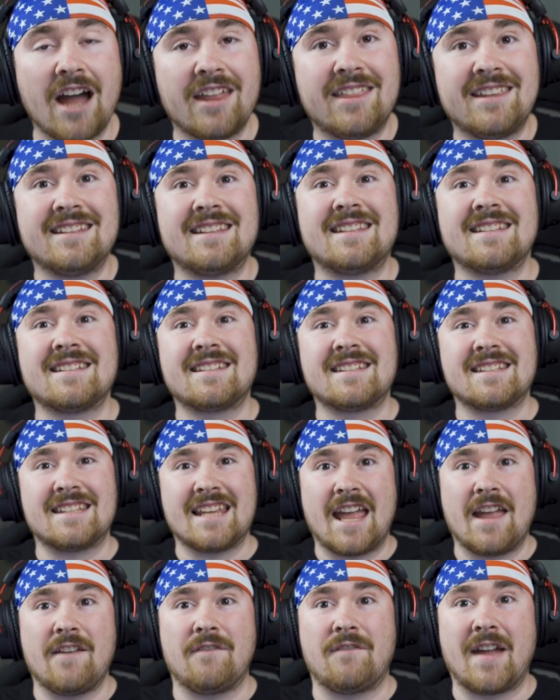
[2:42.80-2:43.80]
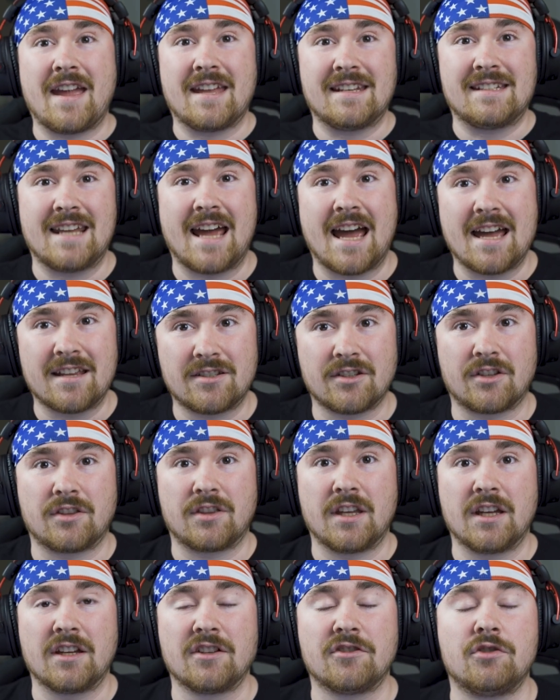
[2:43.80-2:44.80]
I think this is a fantastic
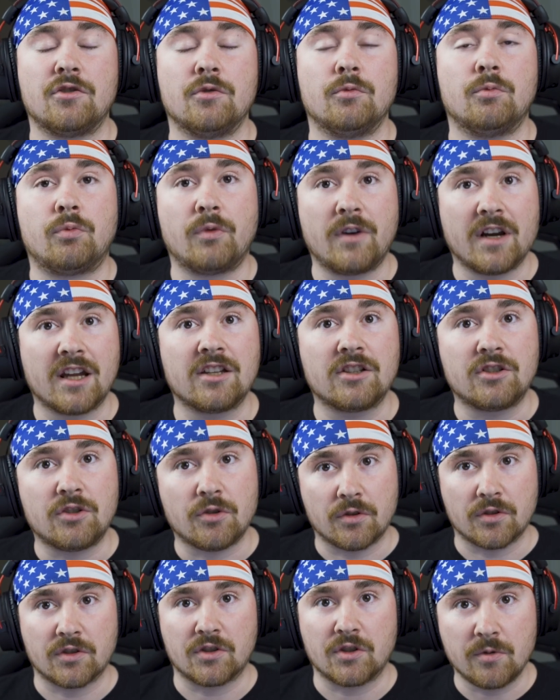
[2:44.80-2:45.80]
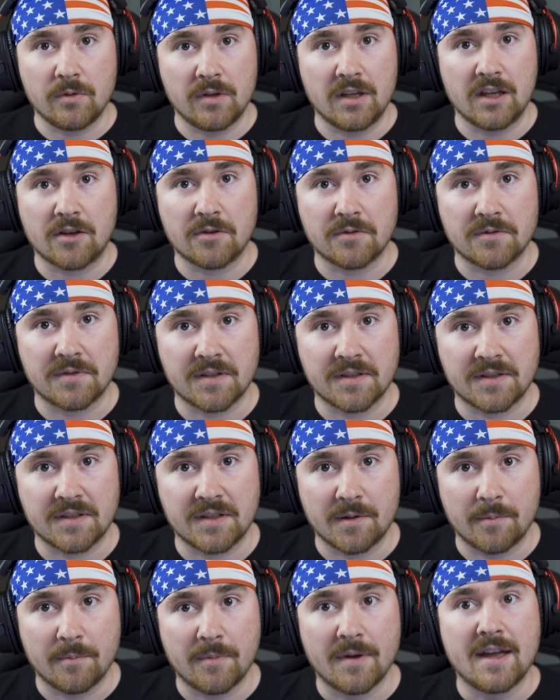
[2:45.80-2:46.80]
thing to bring to the Sui
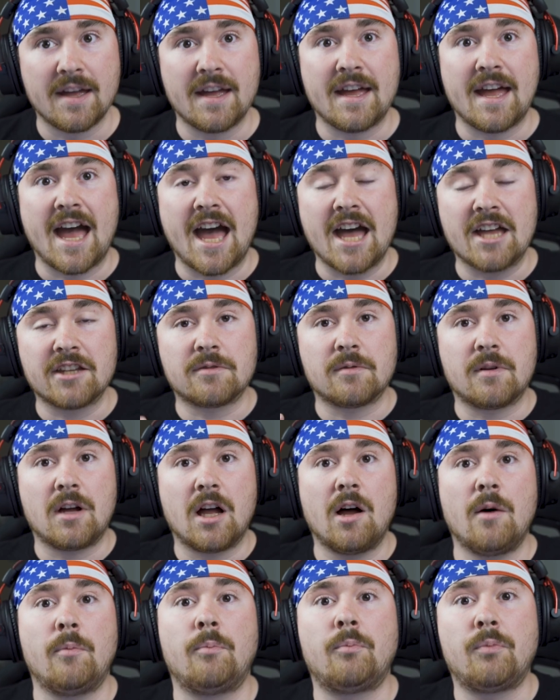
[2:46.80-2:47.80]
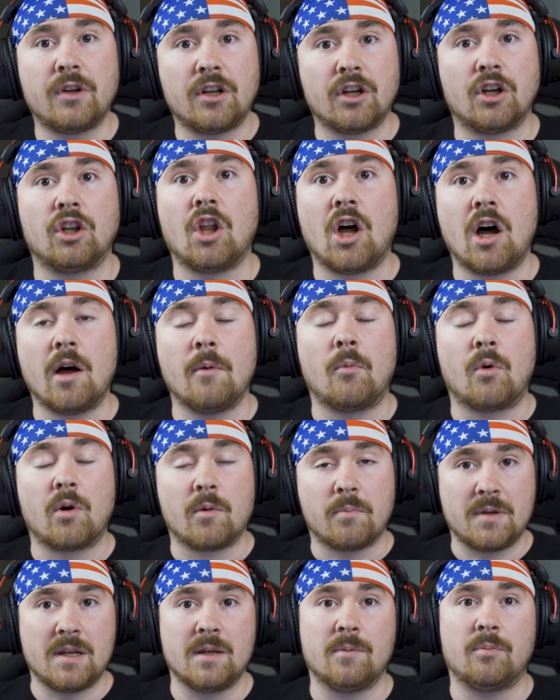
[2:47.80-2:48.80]
ecosystem, as it will help bring a lot
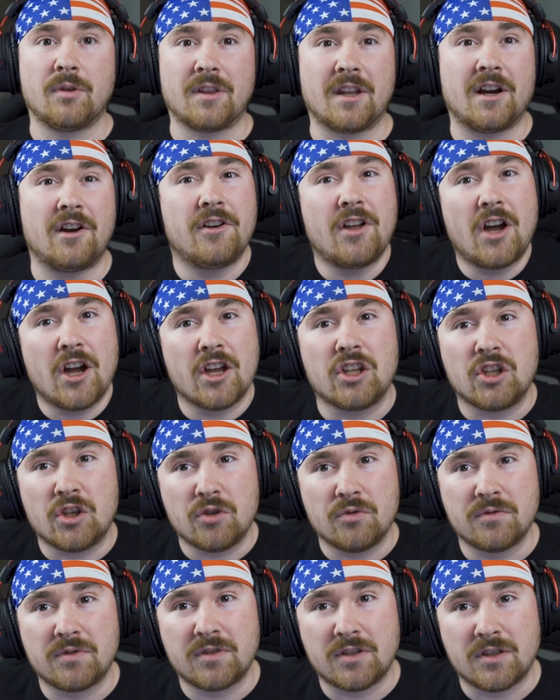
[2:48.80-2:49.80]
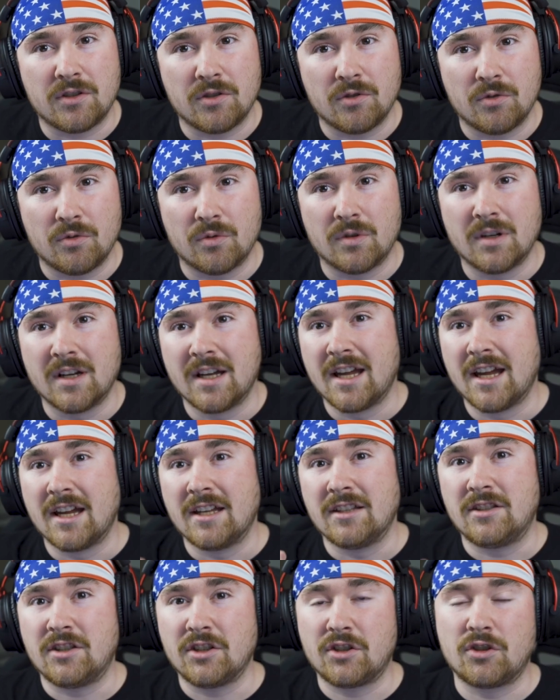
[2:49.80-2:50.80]
more people that are not used to
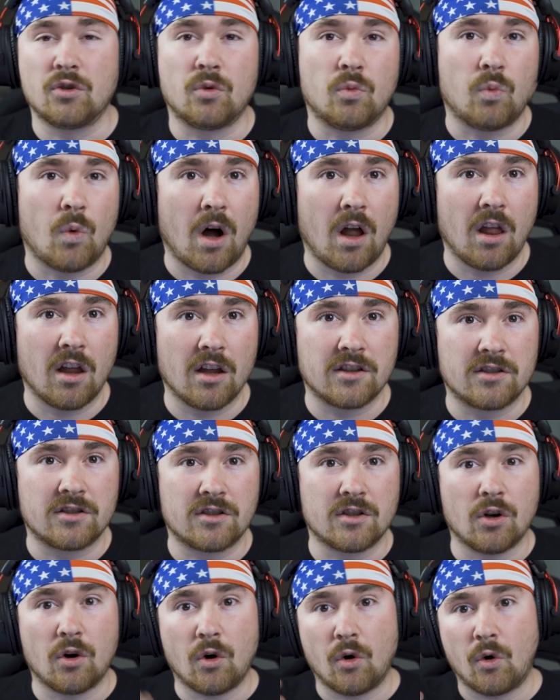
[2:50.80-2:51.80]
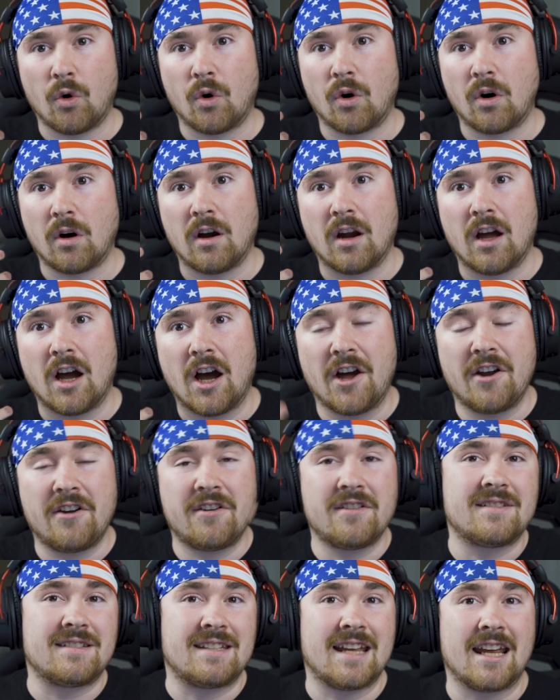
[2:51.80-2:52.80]
digital wallets or
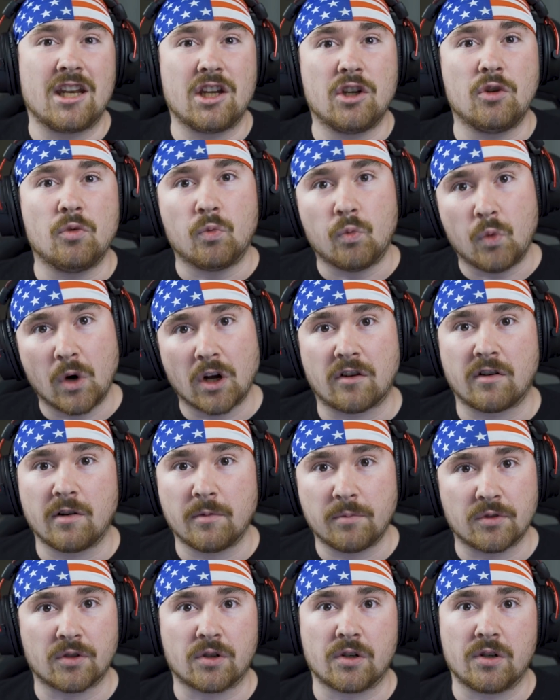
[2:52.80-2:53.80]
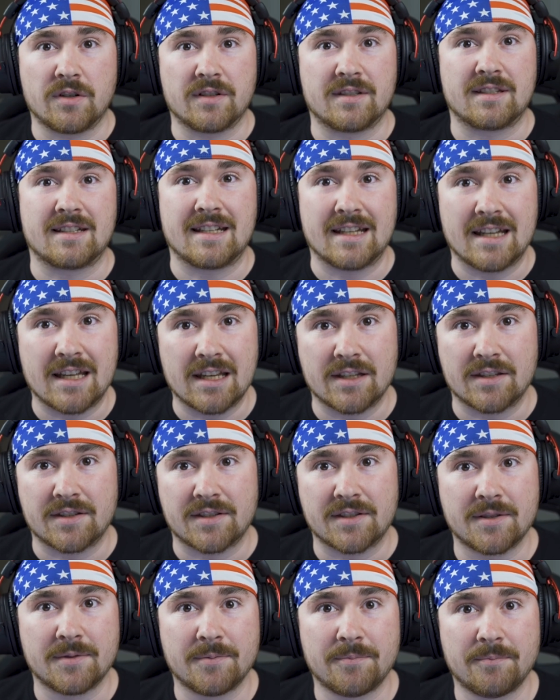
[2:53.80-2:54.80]
understanding what cryptocurrency
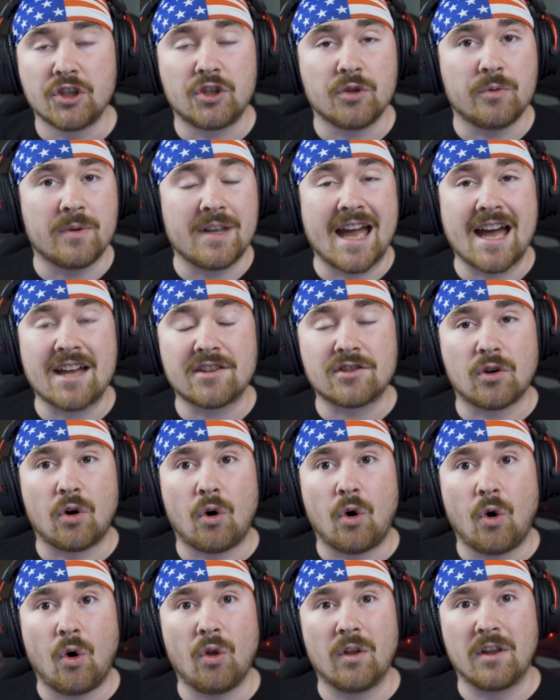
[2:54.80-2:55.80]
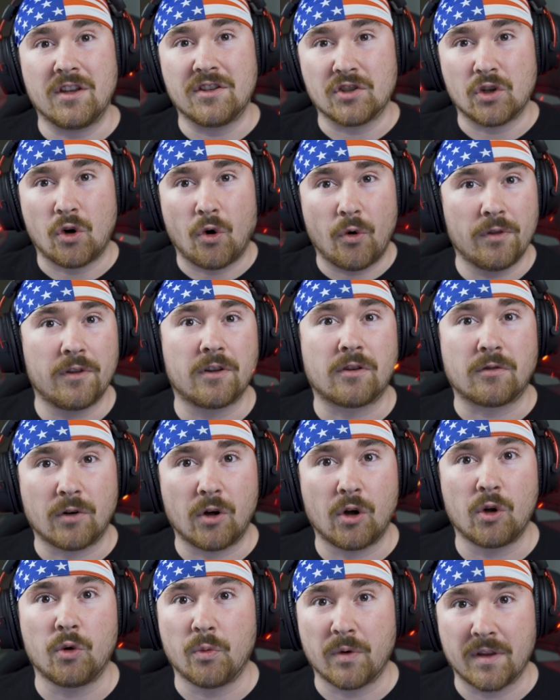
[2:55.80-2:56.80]
is. Sui as a whole is only
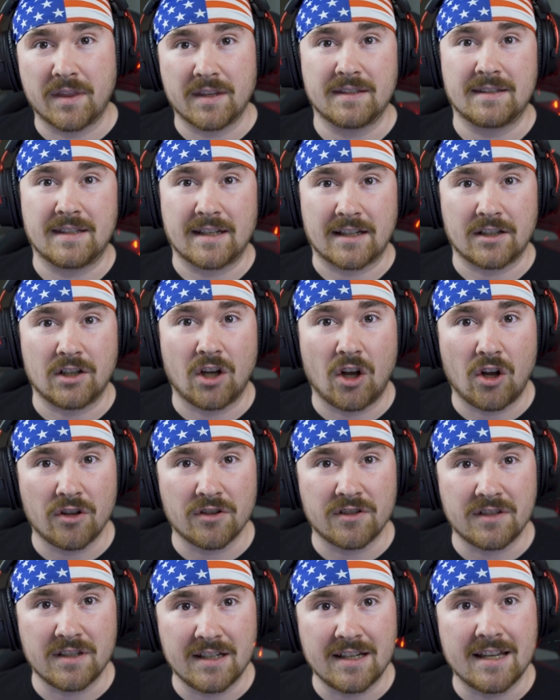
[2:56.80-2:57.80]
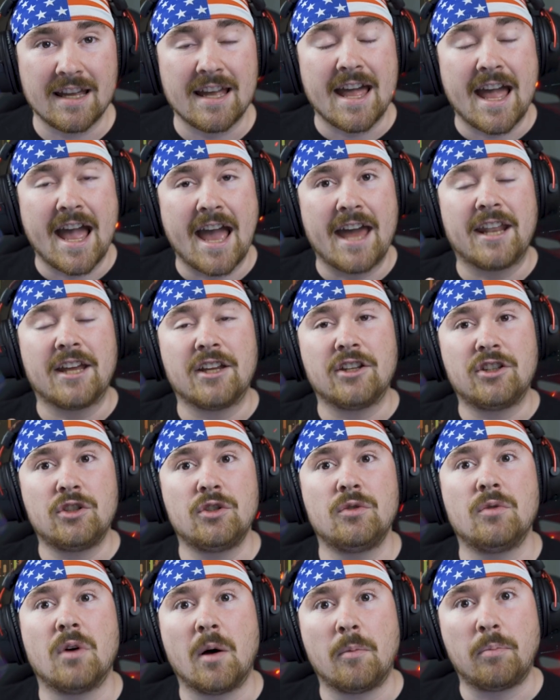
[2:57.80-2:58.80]
growing with its technology, and I
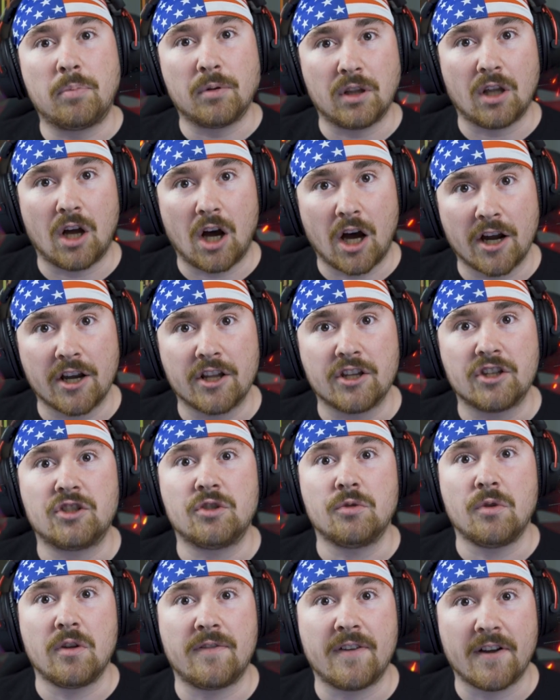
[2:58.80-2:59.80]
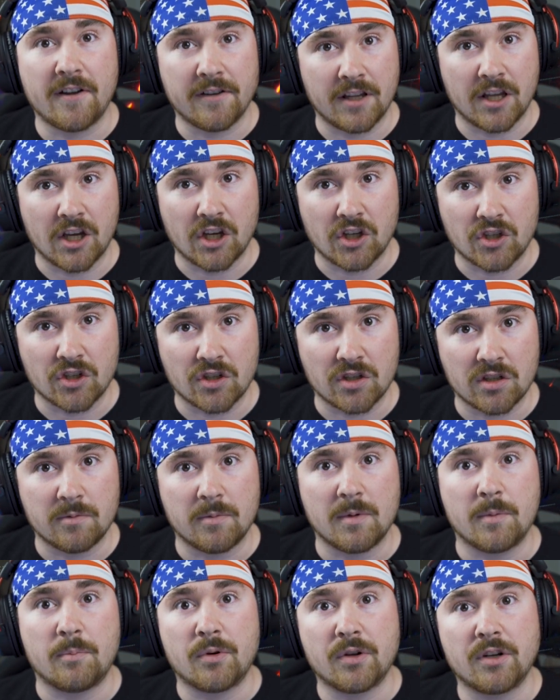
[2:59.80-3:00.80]
do applaud Sui Foundation to
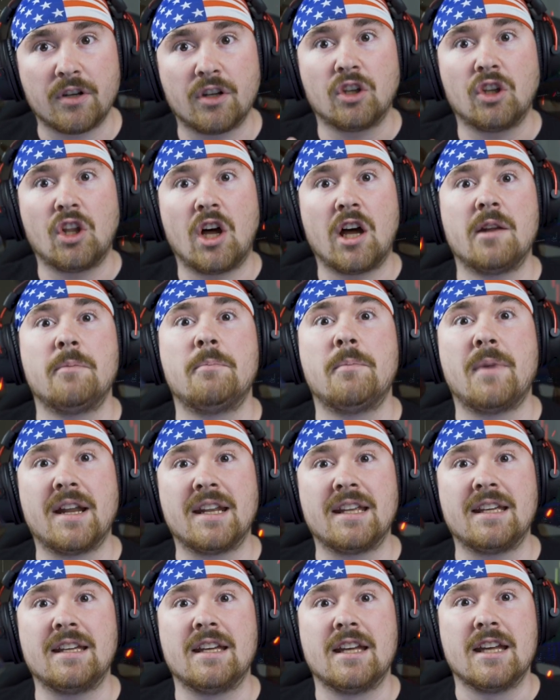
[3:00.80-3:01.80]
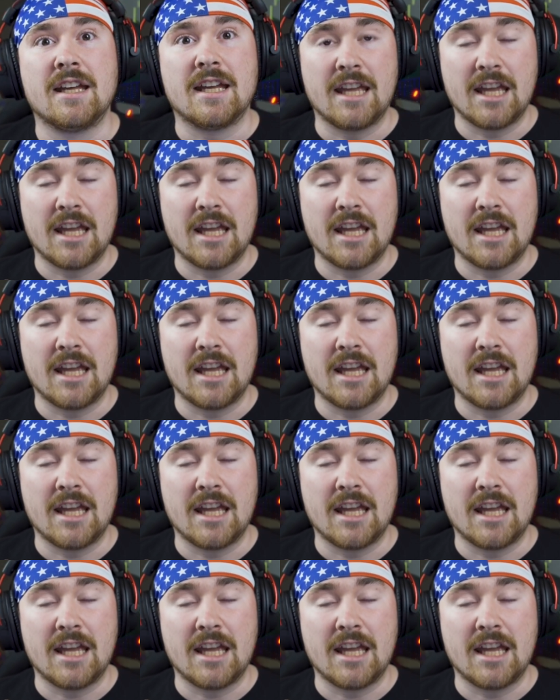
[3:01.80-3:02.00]
be putting a lot of money